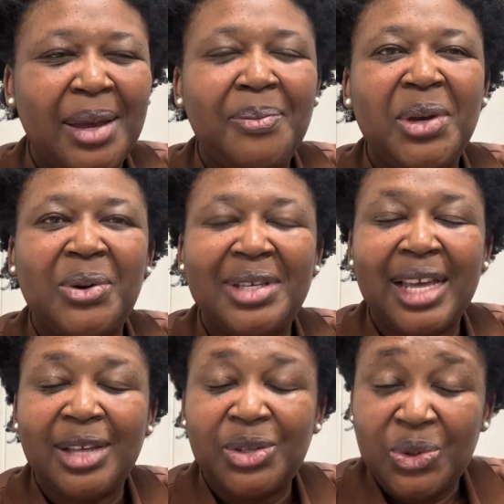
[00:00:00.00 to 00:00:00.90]
because
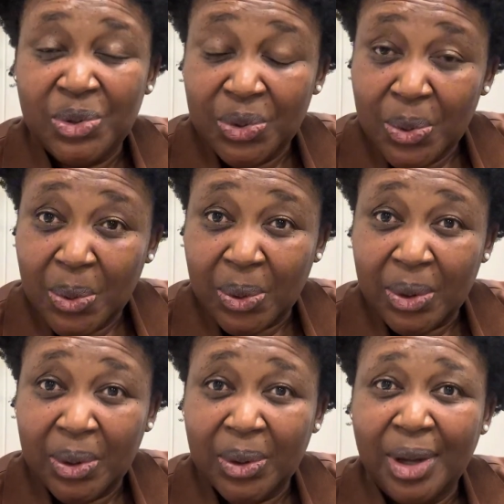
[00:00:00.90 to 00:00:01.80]
as you talk
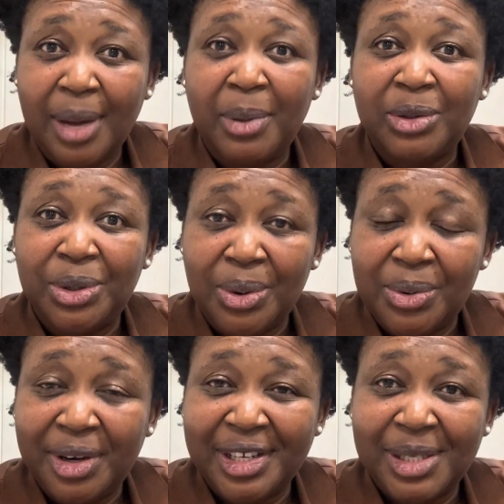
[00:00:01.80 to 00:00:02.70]
about your
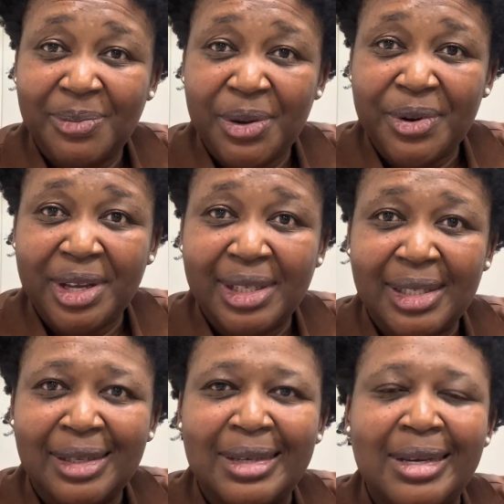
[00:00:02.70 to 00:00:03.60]
own experience,
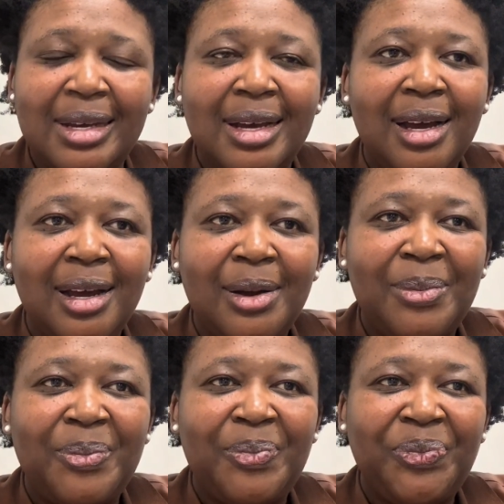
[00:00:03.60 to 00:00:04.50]

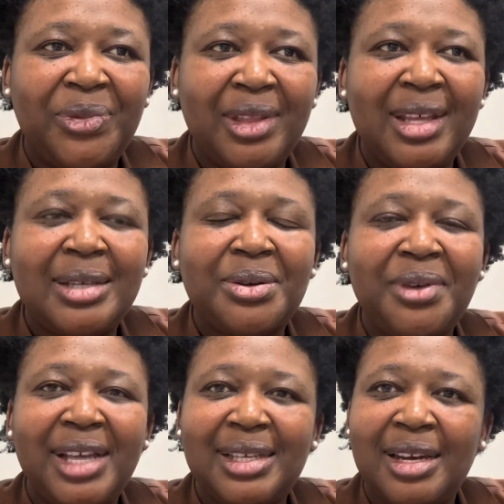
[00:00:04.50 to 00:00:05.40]
this
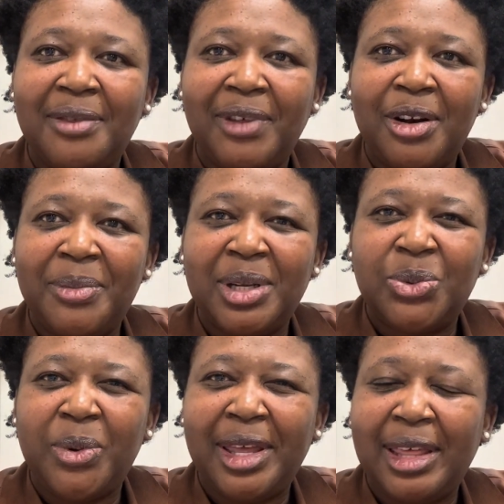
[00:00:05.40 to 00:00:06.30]
creates an environment
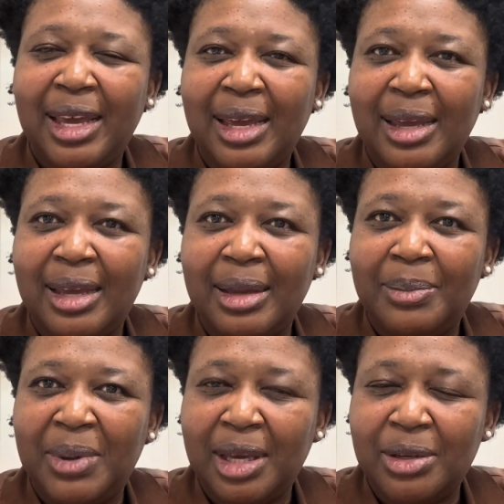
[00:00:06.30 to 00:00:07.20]
where they
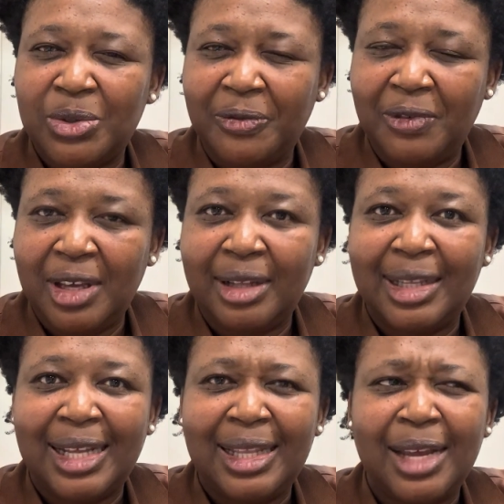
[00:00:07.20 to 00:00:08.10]
begin to feel
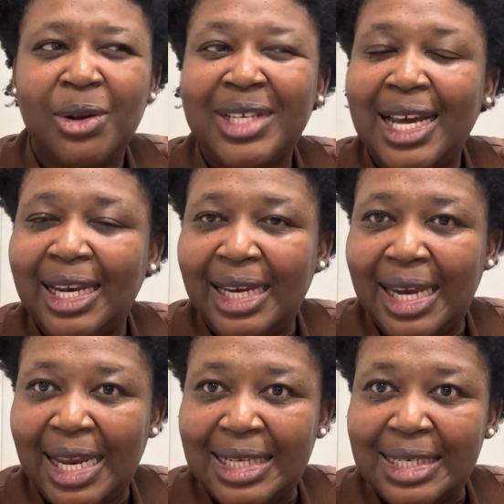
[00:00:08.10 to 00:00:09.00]
that they're not
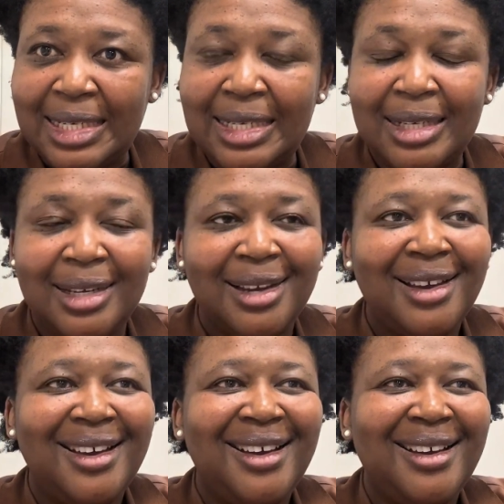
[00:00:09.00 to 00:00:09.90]
alienated,
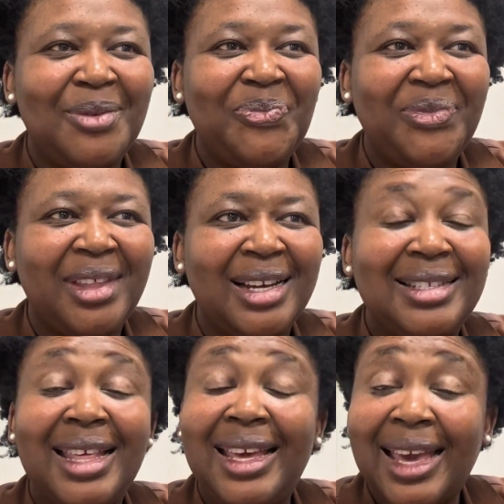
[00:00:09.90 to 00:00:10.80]
that
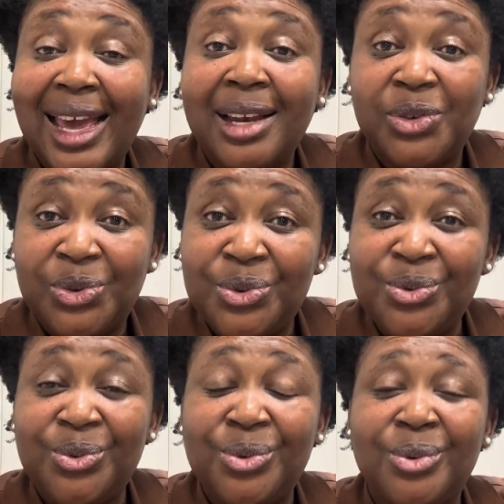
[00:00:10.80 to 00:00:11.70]
they can
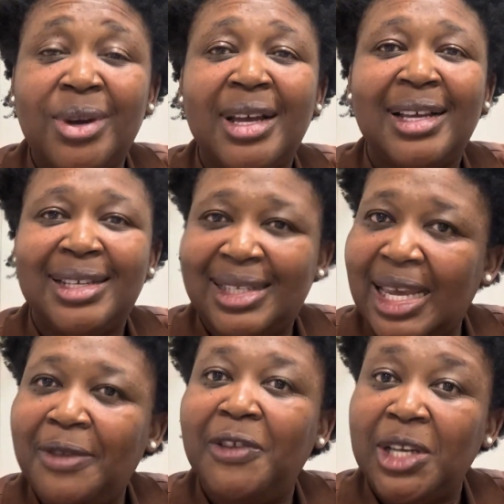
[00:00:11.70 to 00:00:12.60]
too
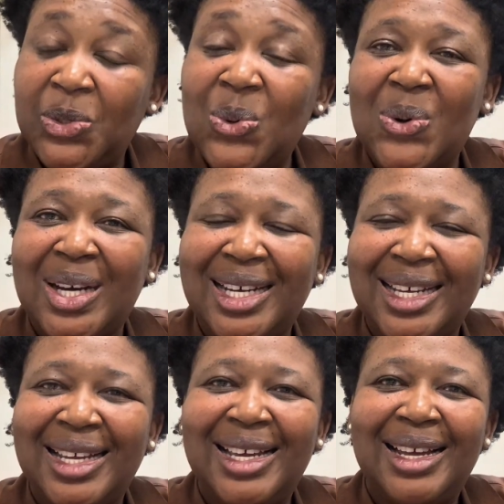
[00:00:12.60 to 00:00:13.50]
safely talk
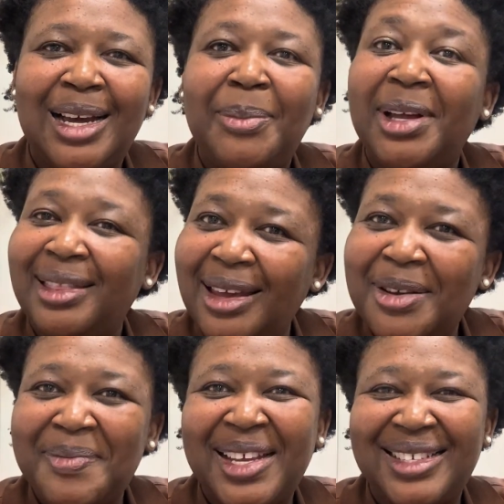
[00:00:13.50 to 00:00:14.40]
about
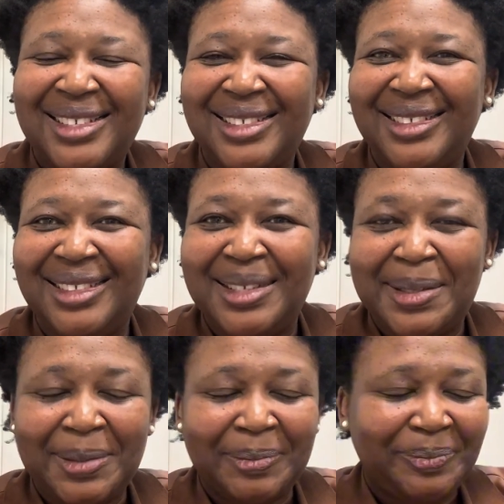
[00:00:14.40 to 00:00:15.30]
their mental illness.